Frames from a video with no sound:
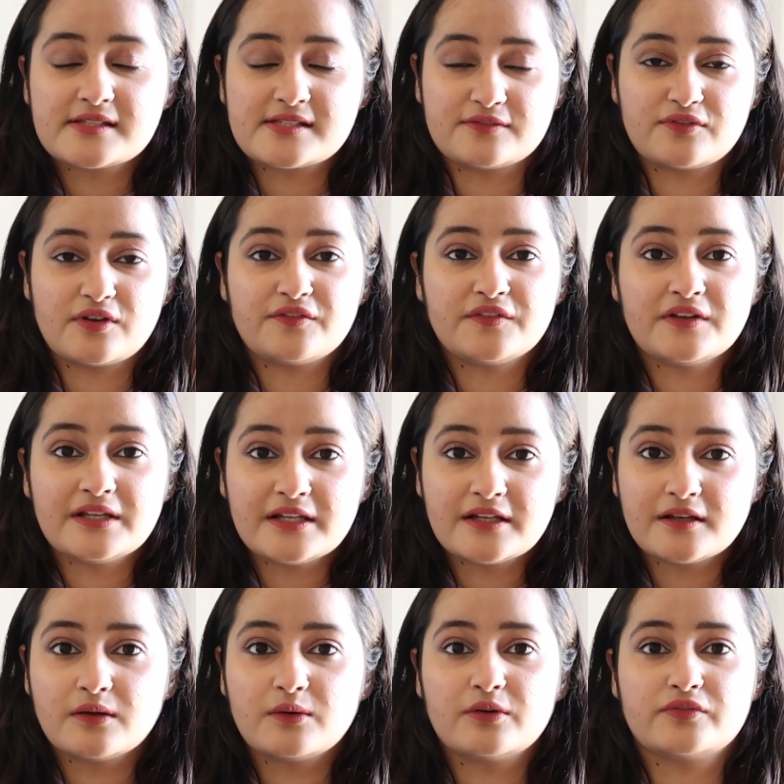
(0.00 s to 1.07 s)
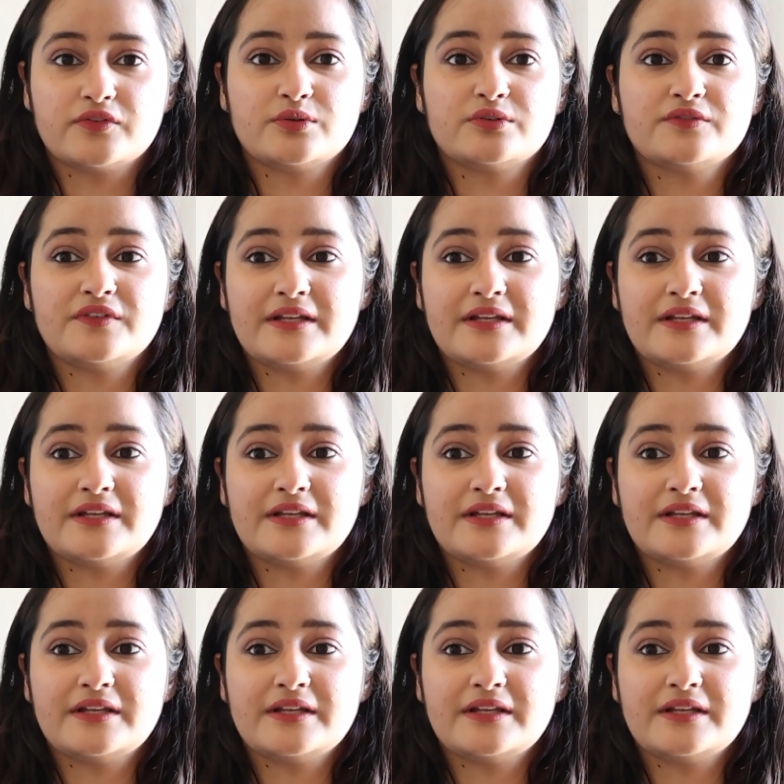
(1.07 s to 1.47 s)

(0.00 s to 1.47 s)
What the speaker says: If you're feeling low, if you don't feel